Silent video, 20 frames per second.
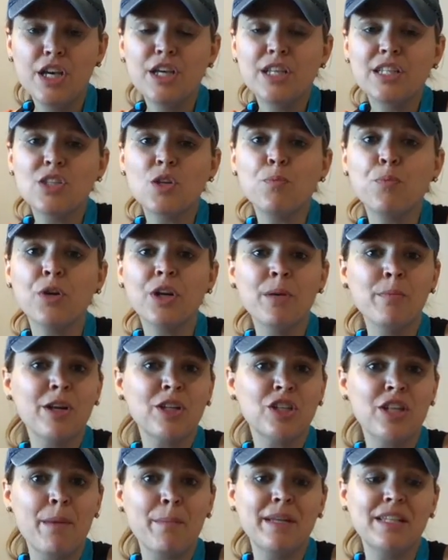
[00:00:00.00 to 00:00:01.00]
So pretty much
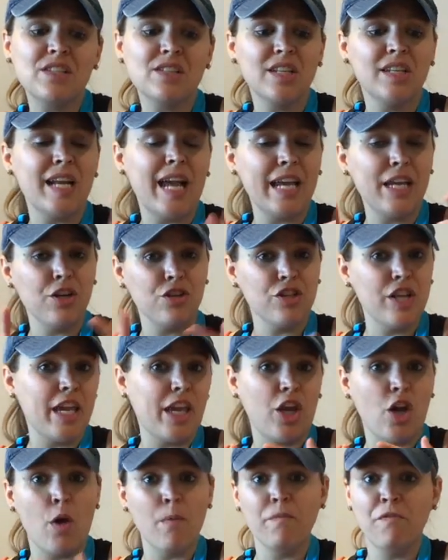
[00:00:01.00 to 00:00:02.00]
that means tonight you're
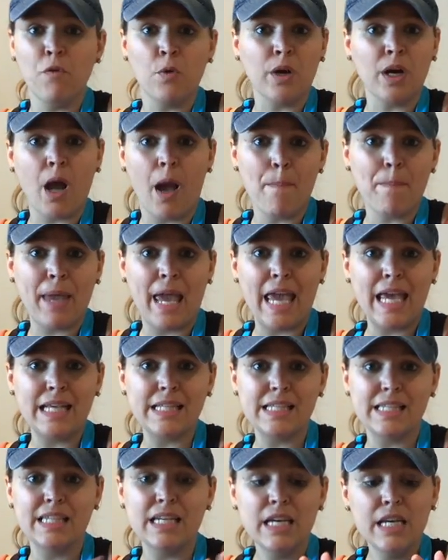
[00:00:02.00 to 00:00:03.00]
taking home 4
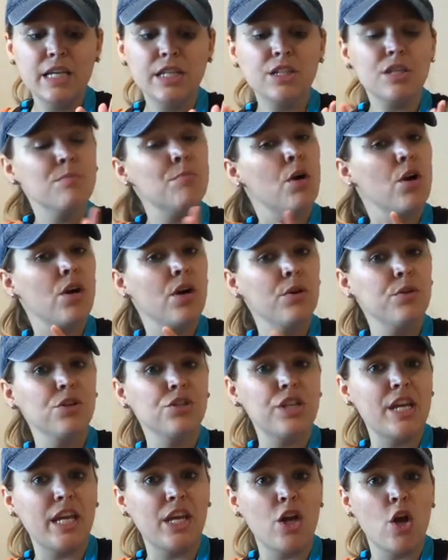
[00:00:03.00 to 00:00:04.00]
cupcakes. Tomorrow you're
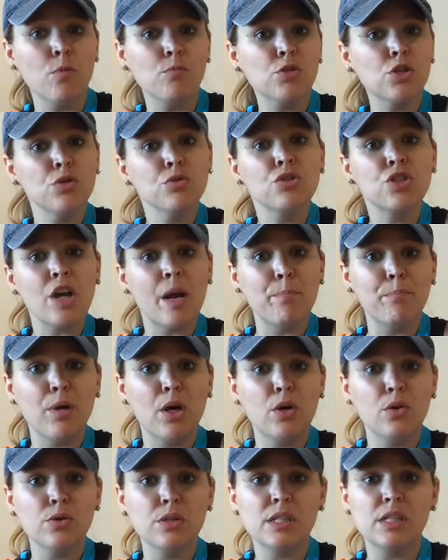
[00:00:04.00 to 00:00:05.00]
taking home 2
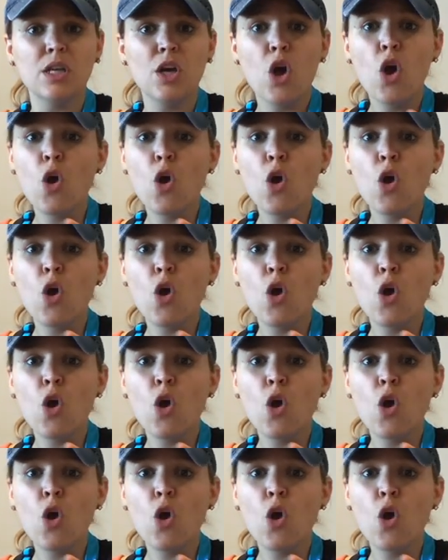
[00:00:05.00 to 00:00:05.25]
jumbos.